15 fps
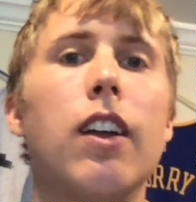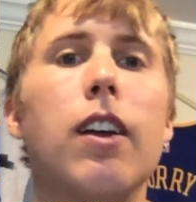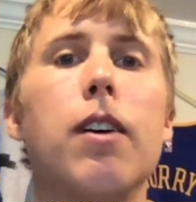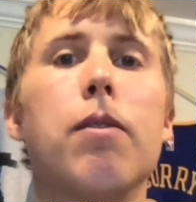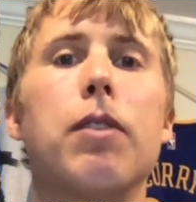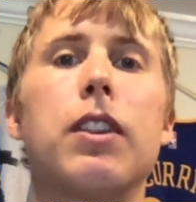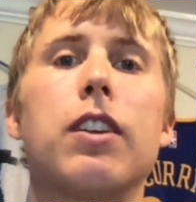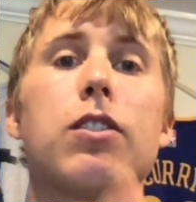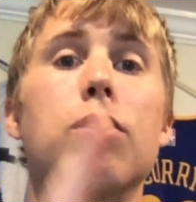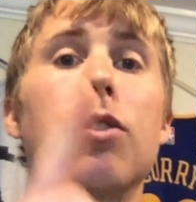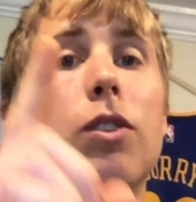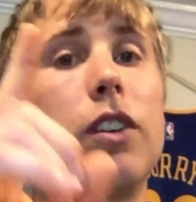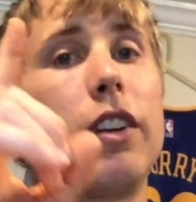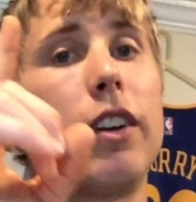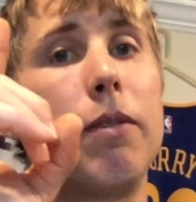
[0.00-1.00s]
but there's only
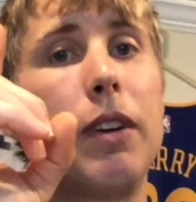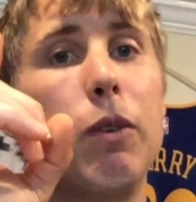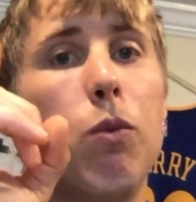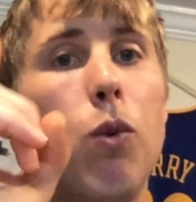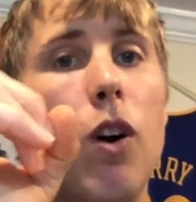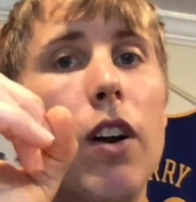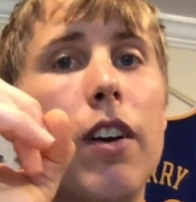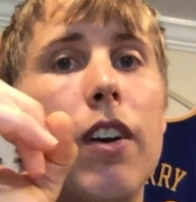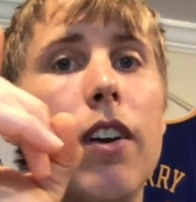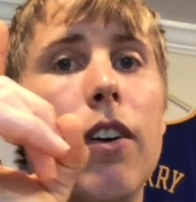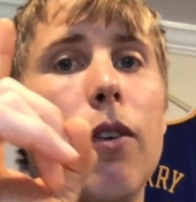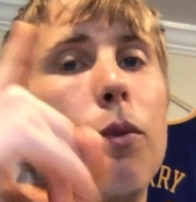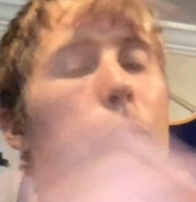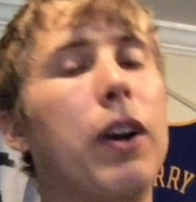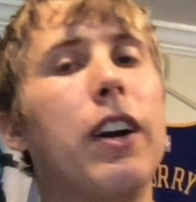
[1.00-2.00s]
going to be one
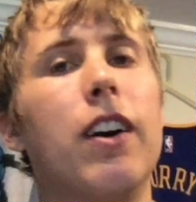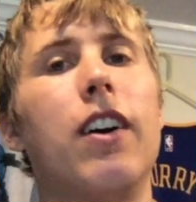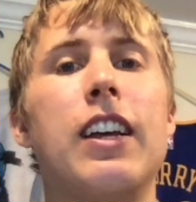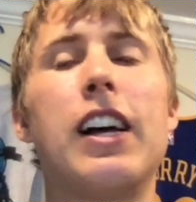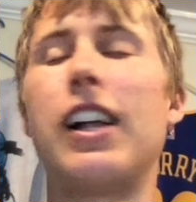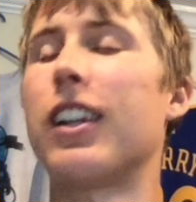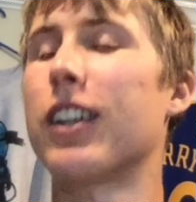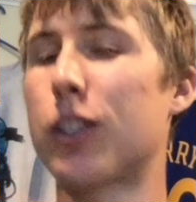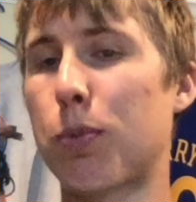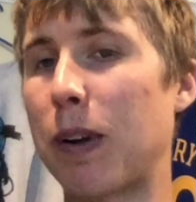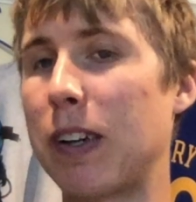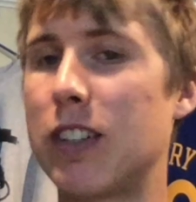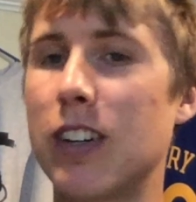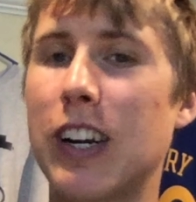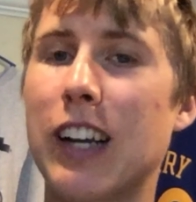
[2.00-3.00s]
winner. I'll explain
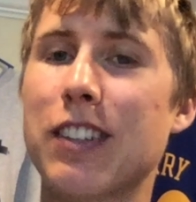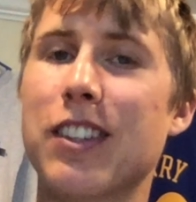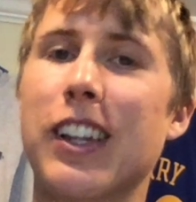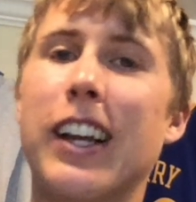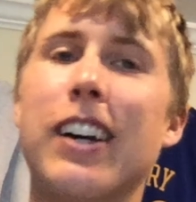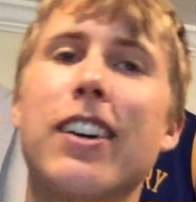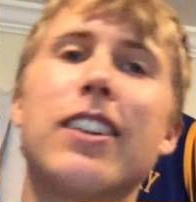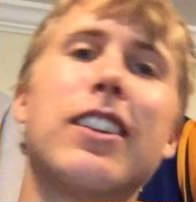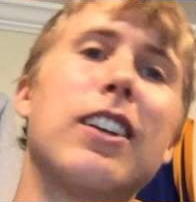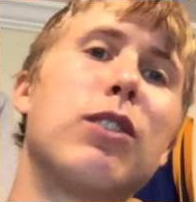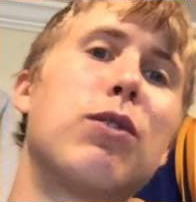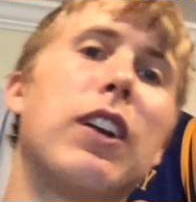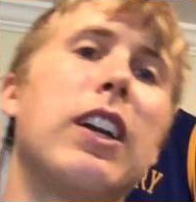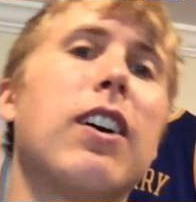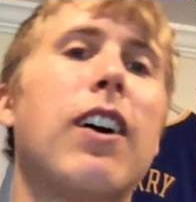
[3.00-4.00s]
to you guys later in this
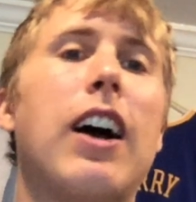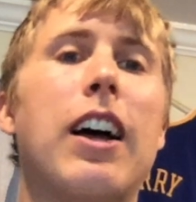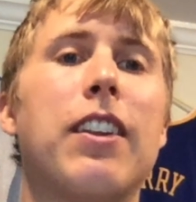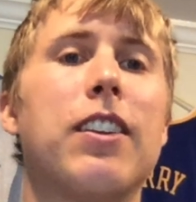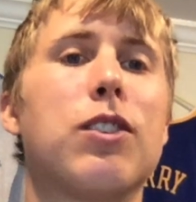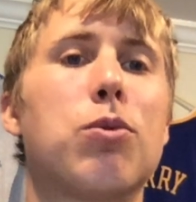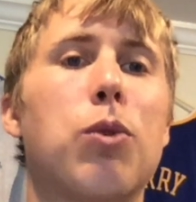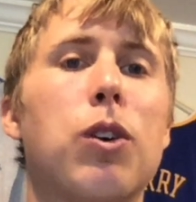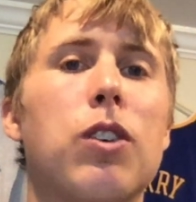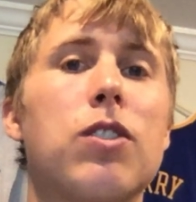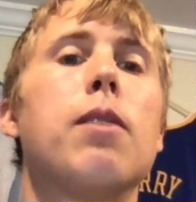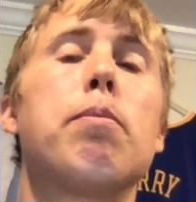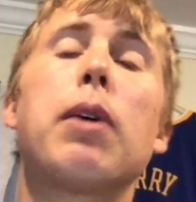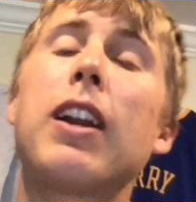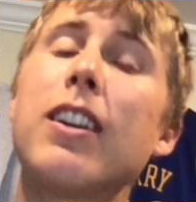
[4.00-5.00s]
video how this works,
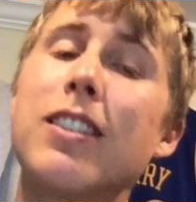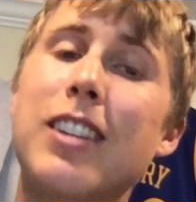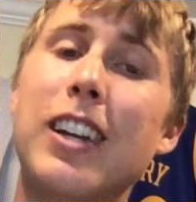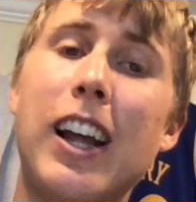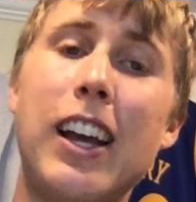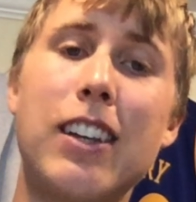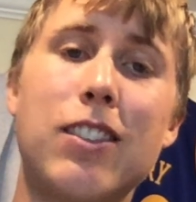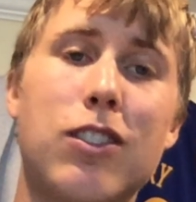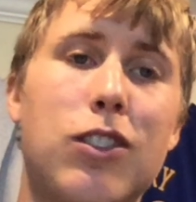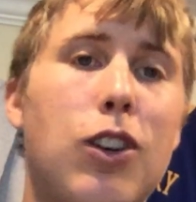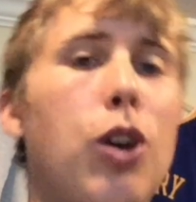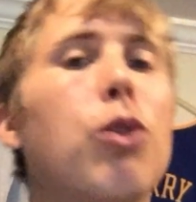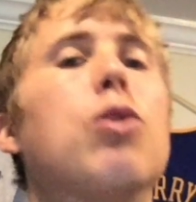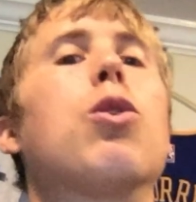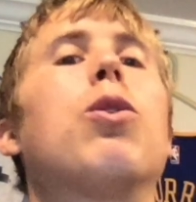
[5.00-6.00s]
but in today's
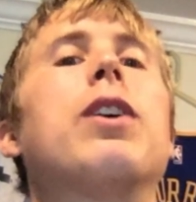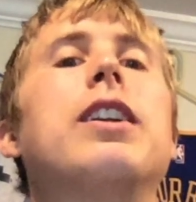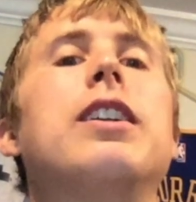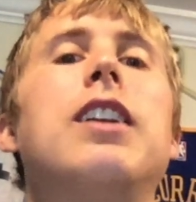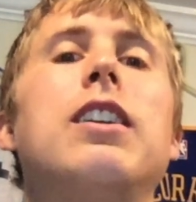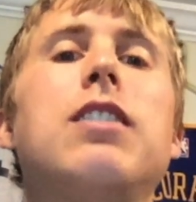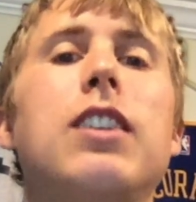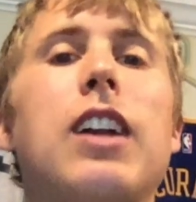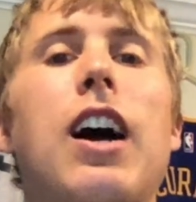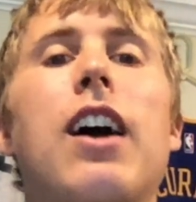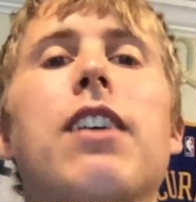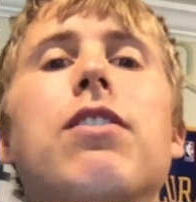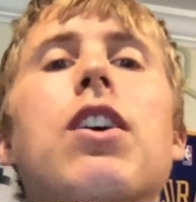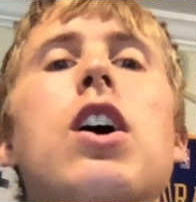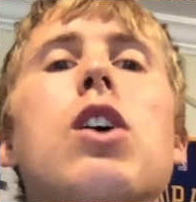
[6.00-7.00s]
KuCoin DigiDive,
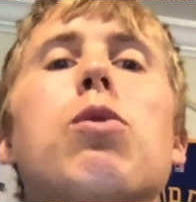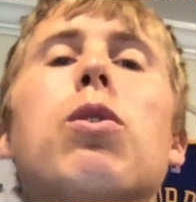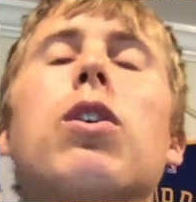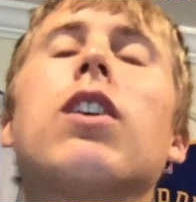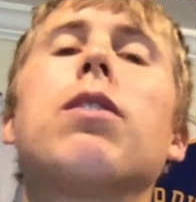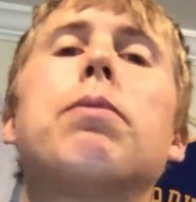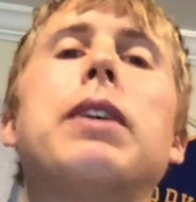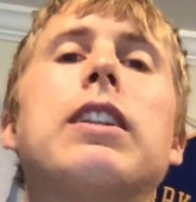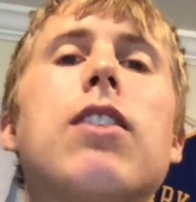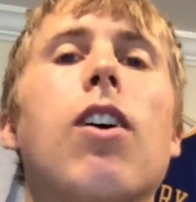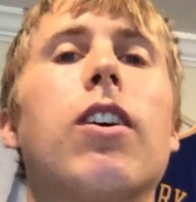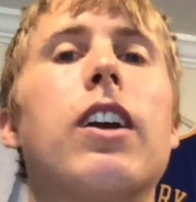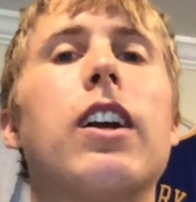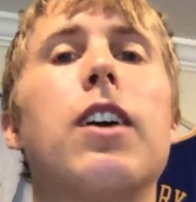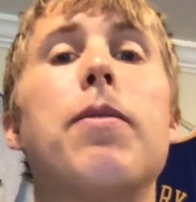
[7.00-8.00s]
we're going to be
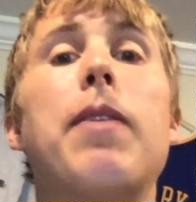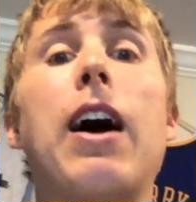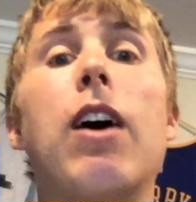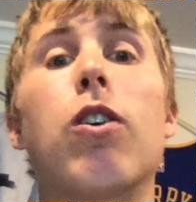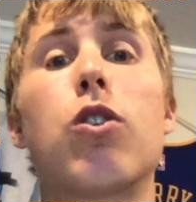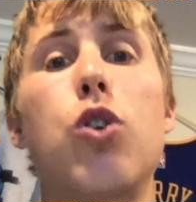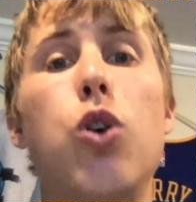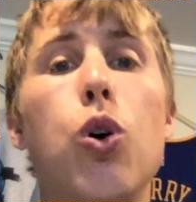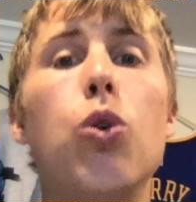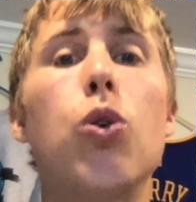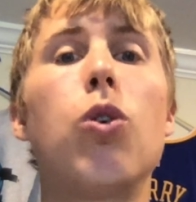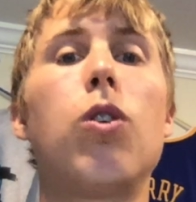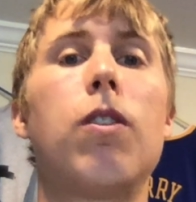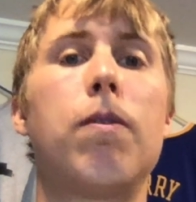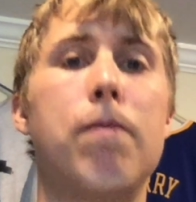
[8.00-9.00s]
talking about
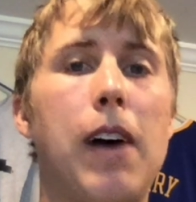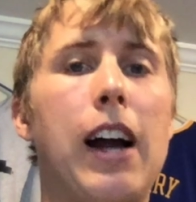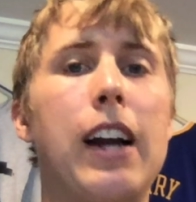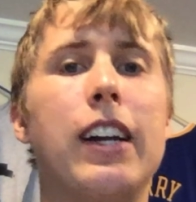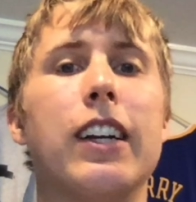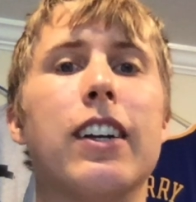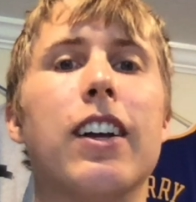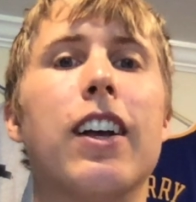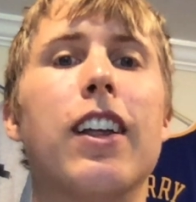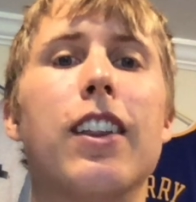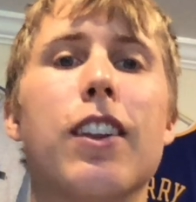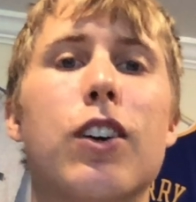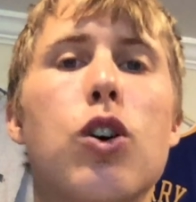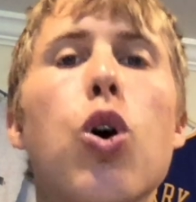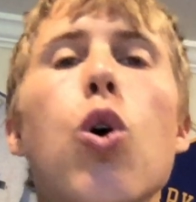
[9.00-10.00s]
cool mining, the
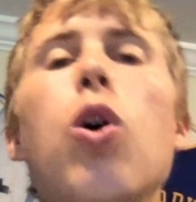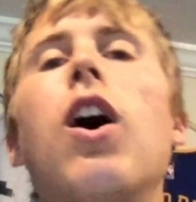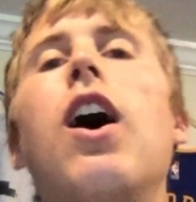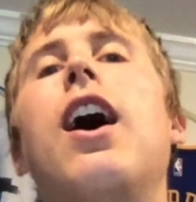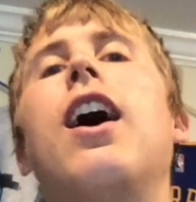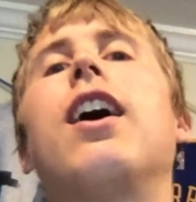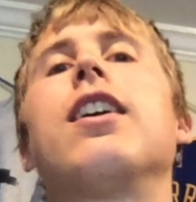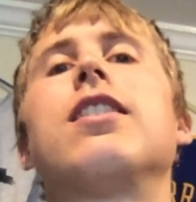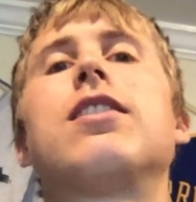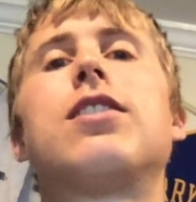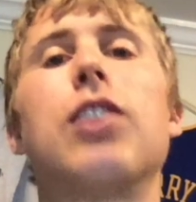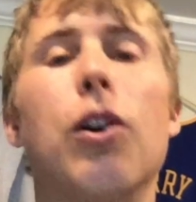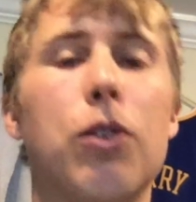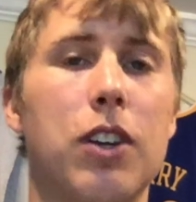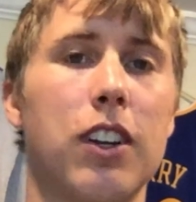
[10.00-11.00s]
COOHA
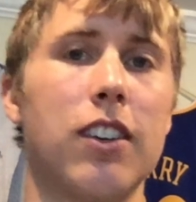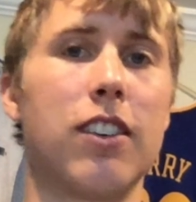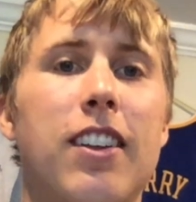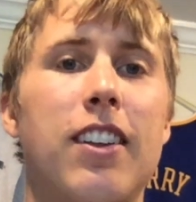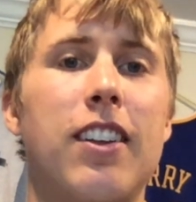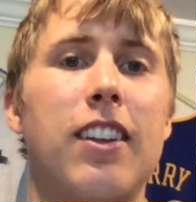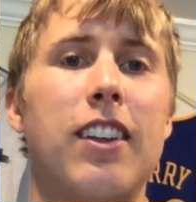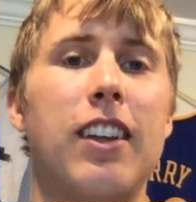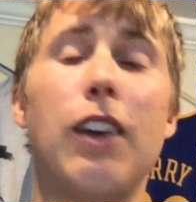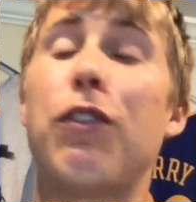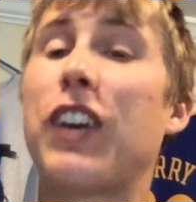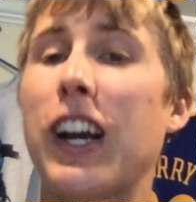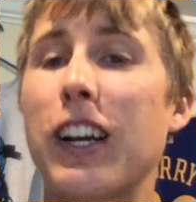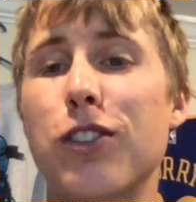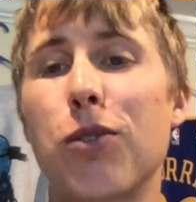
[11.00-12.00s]
token. If you
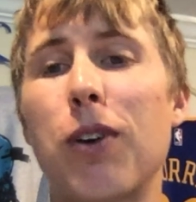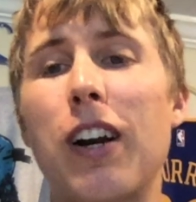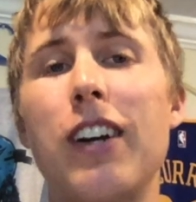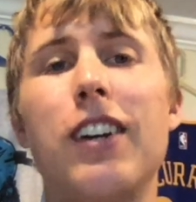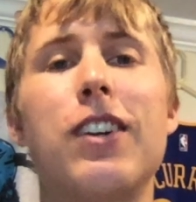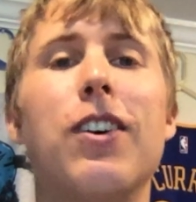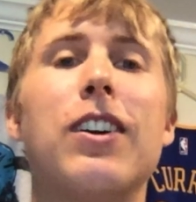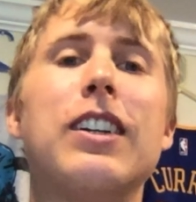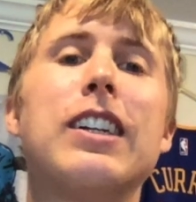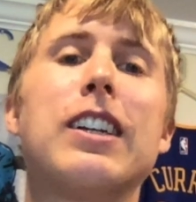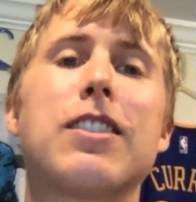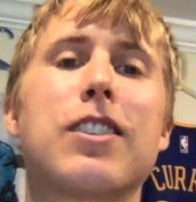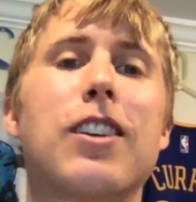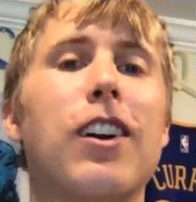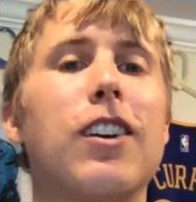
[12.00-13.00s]
guys are ready to go ahead and get
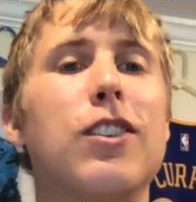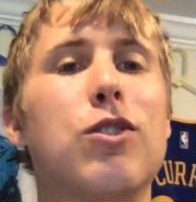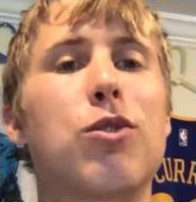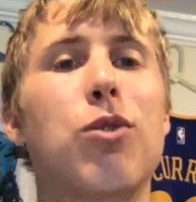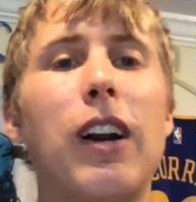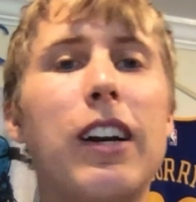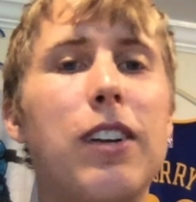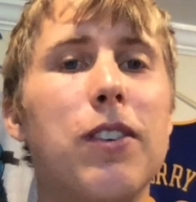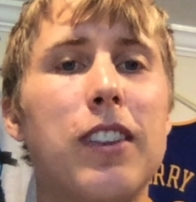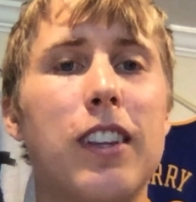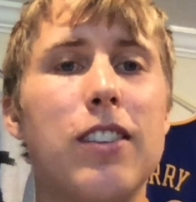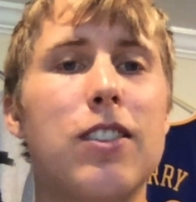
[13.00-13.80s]
started trading with this